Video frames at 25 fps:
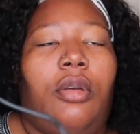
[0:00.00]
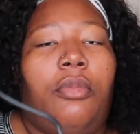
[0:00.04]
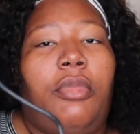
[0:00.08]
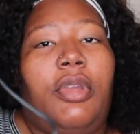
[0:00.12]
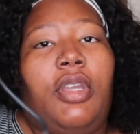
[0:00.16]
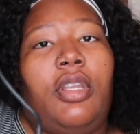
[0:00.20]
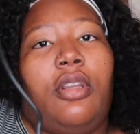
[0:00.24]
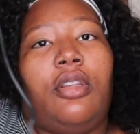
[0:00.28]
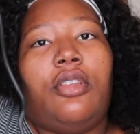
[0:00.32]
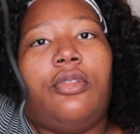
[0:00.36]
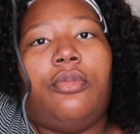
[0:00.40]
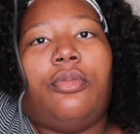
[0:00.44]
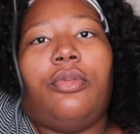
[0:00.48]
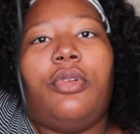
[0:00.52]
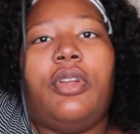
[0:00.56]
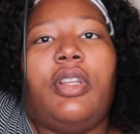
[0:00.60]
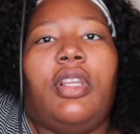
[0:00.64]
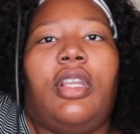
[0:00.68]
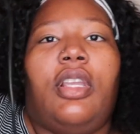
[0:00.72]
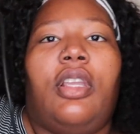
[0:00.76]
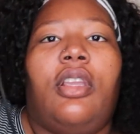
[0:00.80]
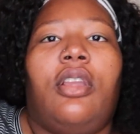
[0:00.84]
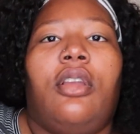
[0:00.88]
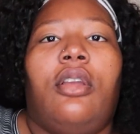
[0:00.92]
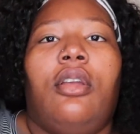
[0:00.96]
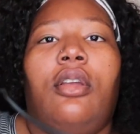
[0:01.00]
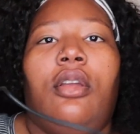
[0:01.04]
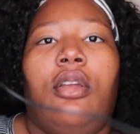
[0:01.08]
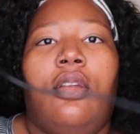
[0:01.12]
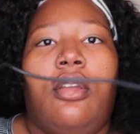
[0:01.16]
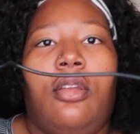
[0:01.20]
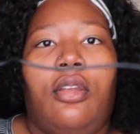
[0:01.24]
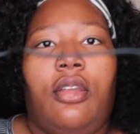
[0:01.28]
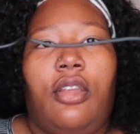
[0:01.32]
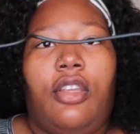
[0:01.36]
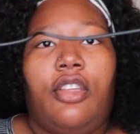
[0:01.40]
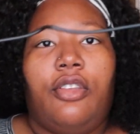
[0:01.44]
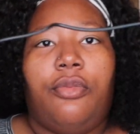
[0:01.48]
I mean, it's pretty
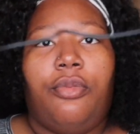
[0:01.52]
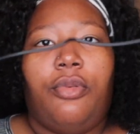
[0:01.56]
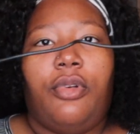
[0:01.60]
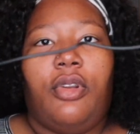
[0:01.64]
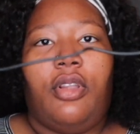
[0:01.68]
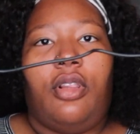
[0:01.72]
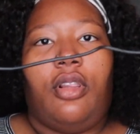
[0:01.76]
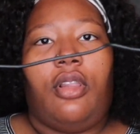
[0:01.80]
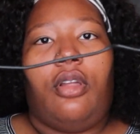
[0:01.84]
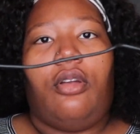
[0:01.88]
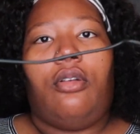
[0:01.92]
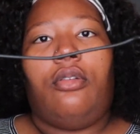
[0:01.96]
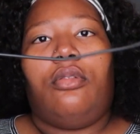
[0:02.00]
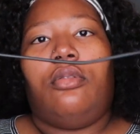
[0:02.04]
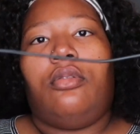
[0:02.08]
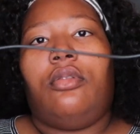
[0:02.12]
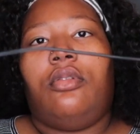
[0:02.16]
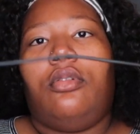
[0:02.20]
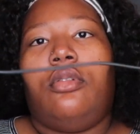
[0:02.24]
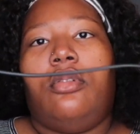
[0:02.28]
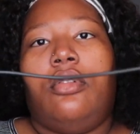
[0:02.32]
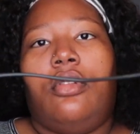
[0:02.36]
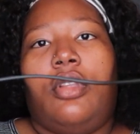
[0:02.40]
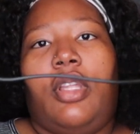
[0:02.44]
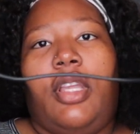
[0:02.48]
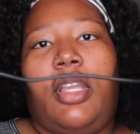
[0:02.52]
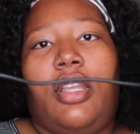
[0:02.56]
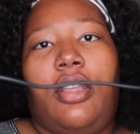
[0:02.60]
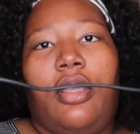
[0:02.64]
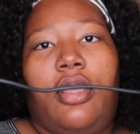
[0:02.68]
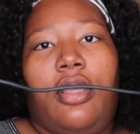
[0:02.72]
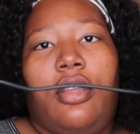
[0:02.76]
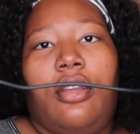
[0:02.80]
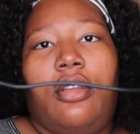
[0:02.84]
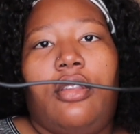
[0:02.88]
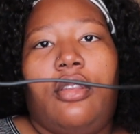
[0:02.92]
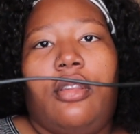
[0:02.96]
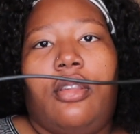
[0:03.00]
long, like
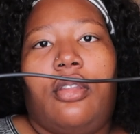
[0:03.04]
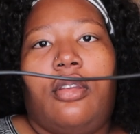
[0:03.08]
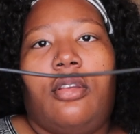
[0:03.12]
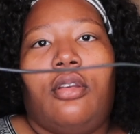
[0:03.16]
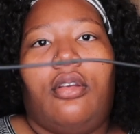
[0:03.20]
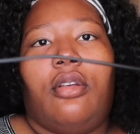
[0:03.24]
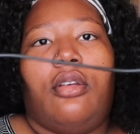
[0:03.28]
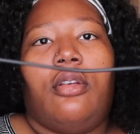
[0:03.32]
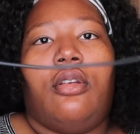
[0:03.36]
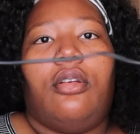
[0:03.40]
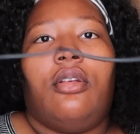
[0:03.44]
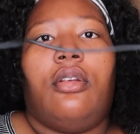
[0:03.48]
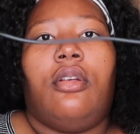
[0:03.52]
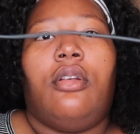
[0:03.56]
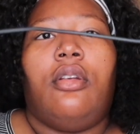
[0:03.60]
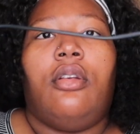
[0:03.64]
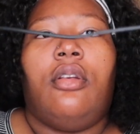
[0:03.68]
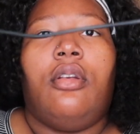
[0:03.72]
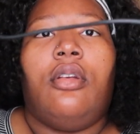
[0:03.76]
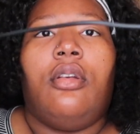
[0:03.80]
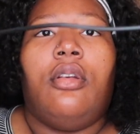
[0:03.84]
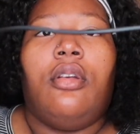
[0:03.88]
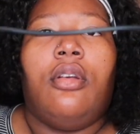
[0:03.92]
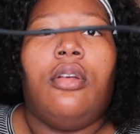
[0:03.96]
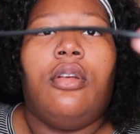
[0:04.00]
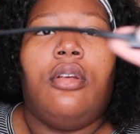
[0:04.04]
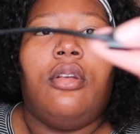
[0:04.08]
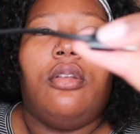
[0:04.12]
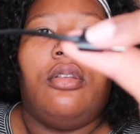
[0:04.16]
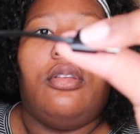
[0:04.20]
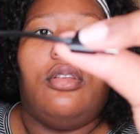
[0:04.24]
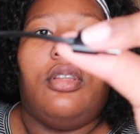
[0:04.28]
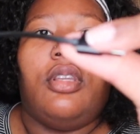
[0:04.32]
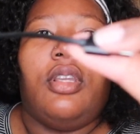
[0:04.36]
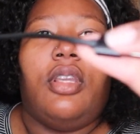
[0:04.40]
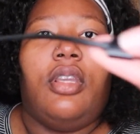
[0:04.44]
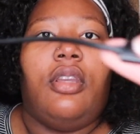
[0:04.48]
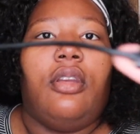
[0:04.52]
from here to
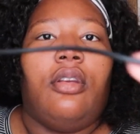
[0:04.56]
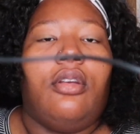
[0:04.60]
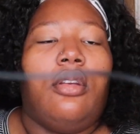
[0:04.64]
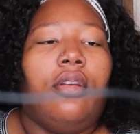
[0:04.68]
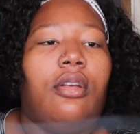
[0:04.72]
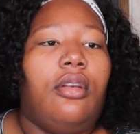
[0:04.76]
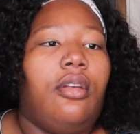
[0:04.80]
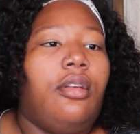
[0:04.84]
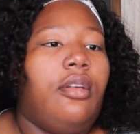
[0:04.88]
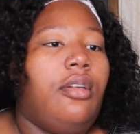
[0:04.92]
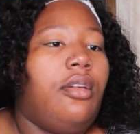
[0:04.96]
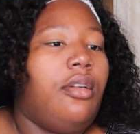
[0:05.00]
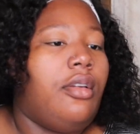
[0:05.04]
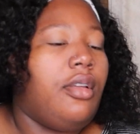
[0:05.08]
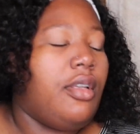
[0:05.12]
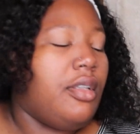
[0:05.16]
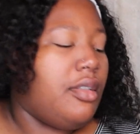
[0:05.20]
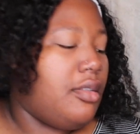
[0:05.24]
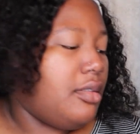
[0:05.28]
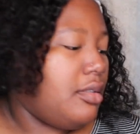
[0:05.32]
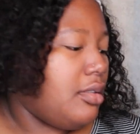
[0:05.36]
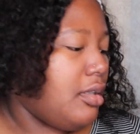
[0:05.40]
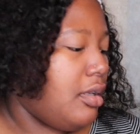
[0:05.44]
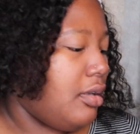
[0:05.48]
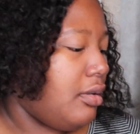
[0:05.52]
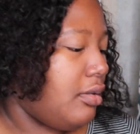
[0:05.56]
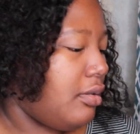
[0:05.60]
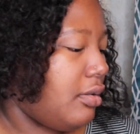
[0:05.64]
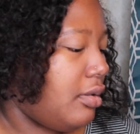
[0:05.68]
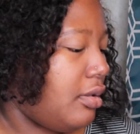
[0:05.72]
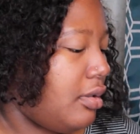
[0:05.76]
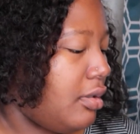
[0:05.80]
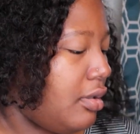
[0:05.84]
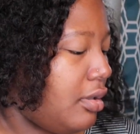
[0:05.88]
here. It's long.